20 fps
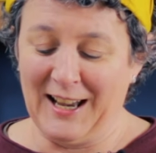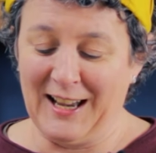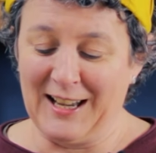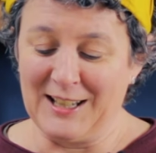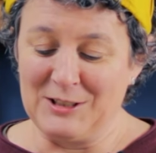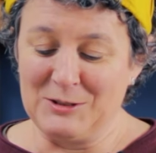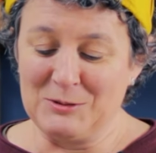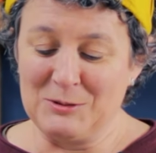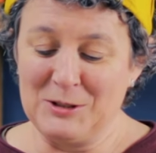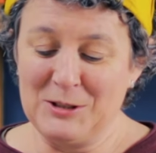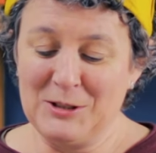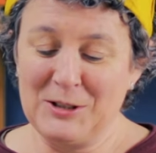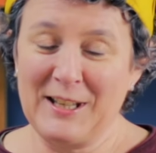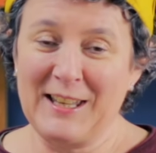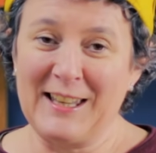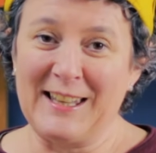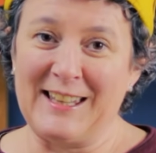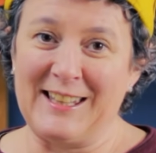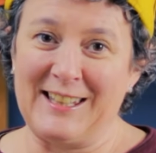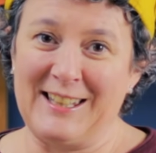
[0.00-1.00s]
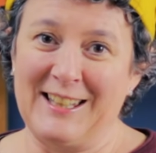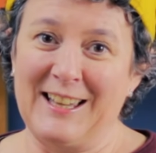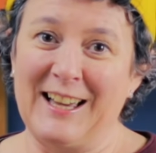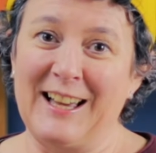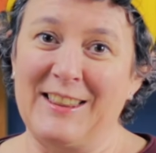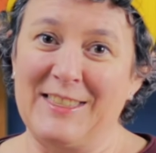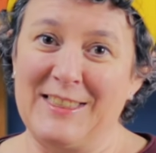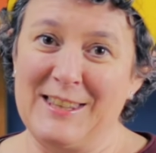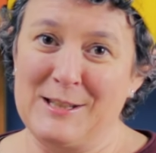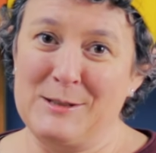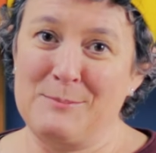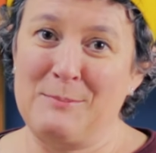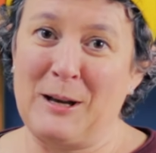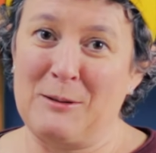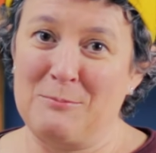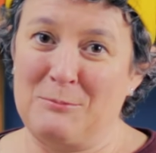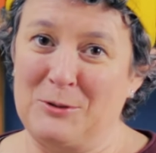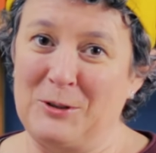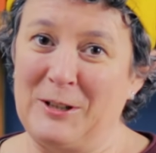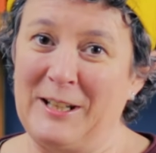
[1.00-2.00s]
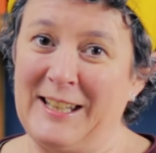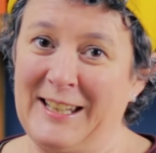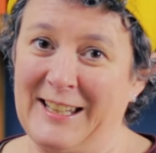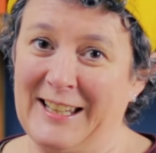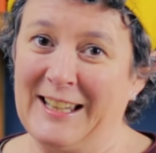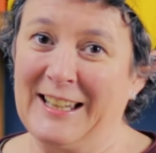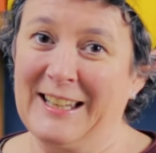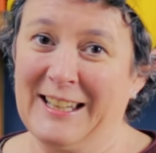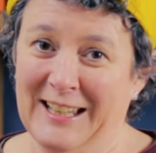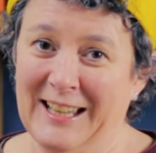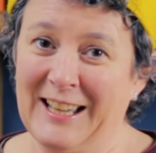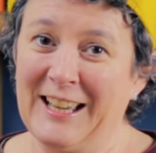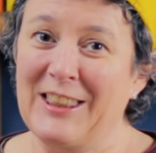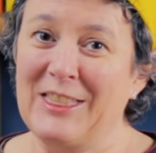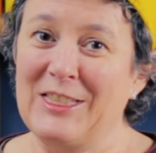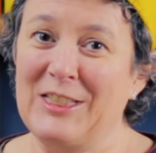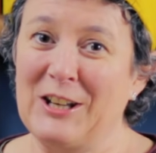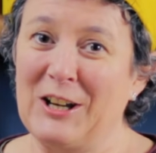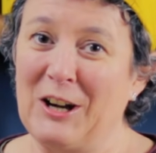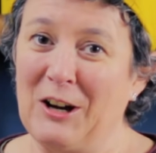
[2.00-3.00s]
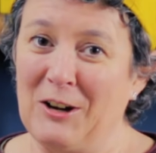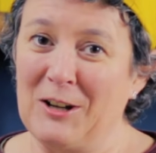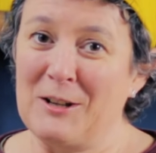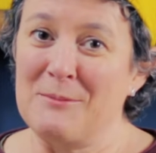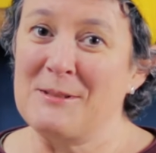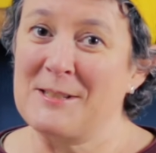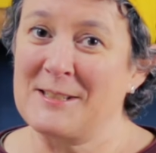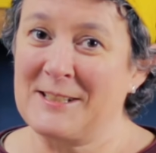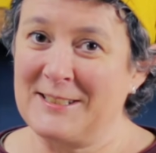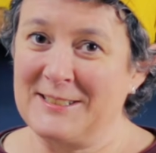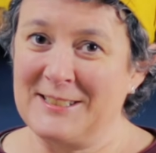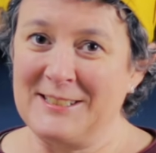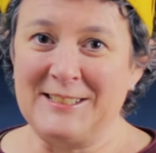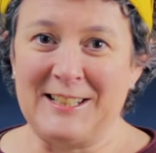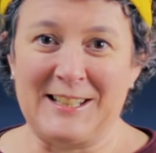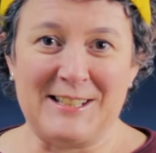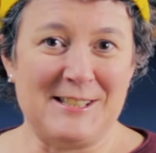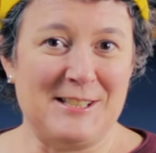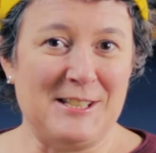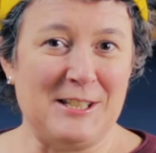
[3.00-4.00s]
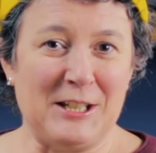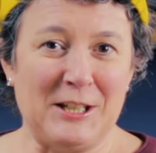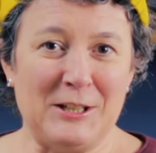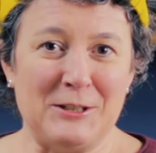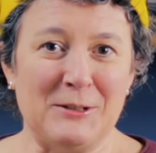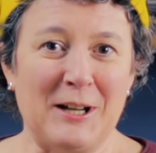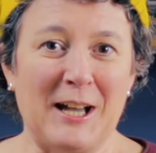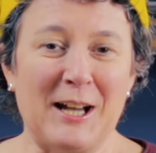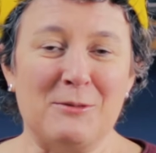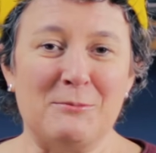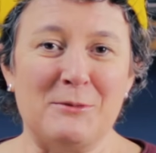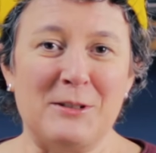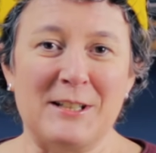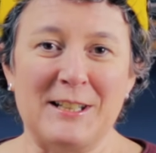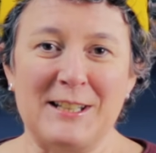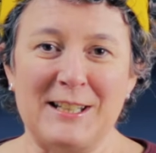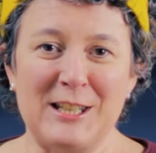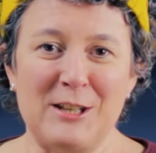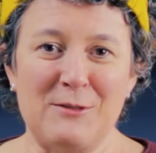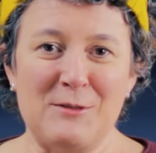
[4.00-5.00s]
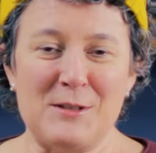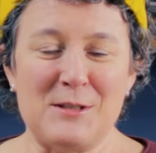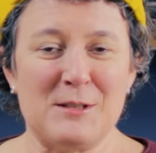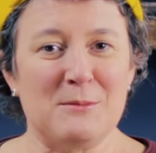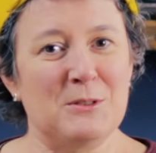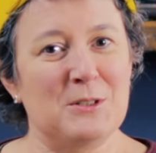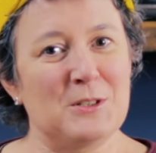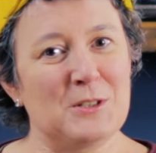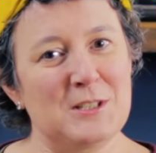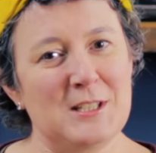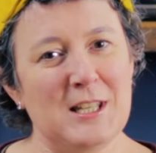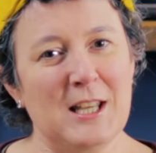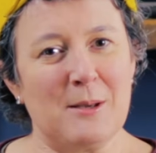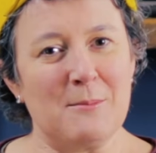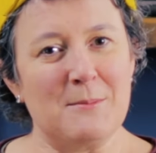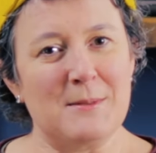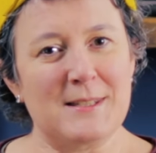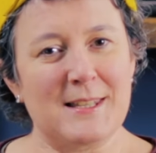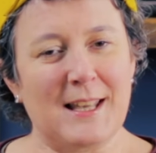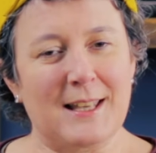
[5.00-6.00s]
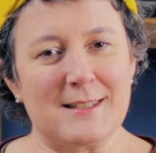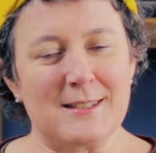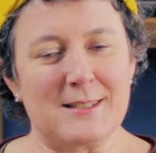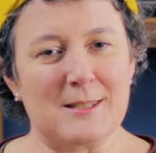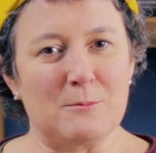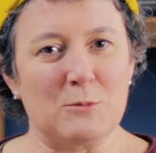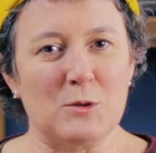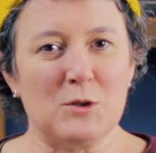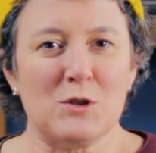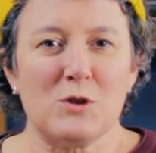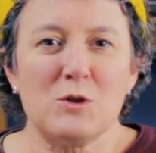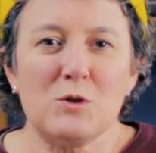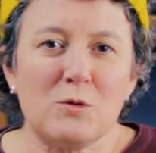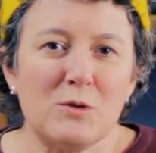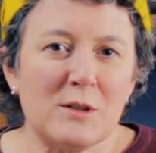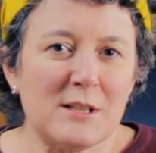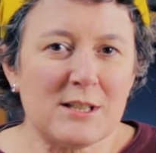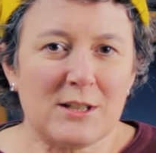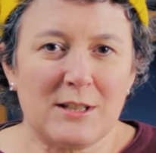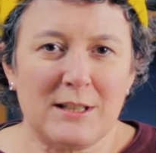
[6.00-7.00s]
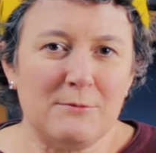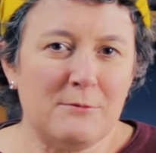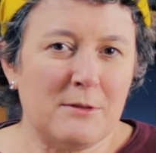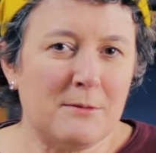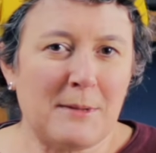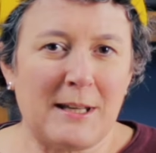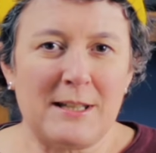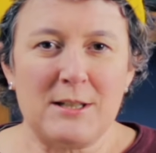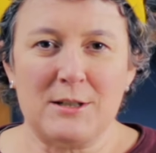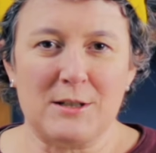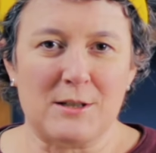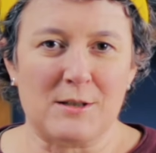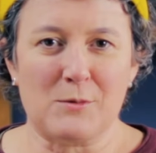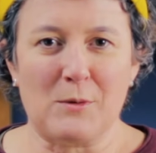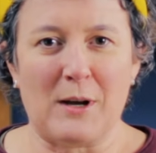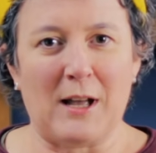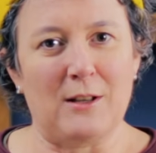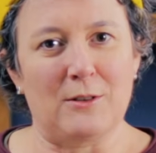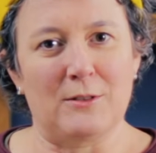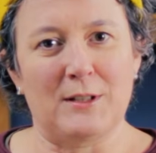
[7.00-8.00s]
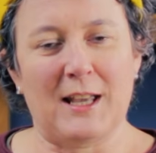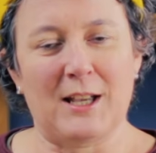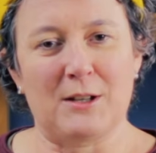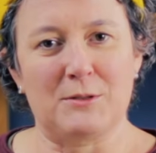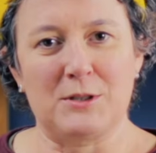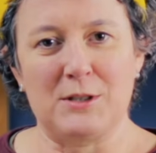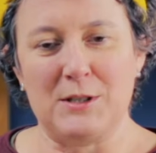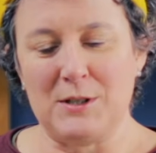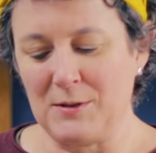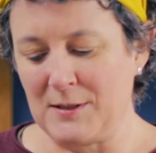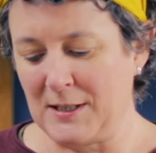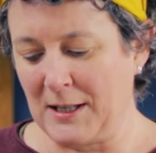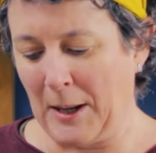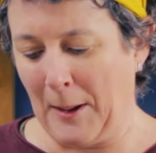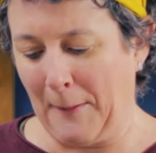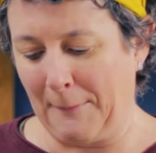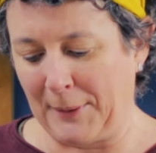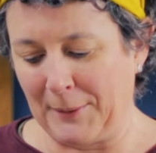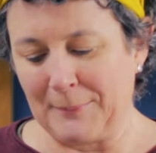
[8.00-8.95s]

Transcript: and you're looking at this bad boy here, that I'm standing next to you and we're going to give you some good tips and some good storage information as well on how to use it up.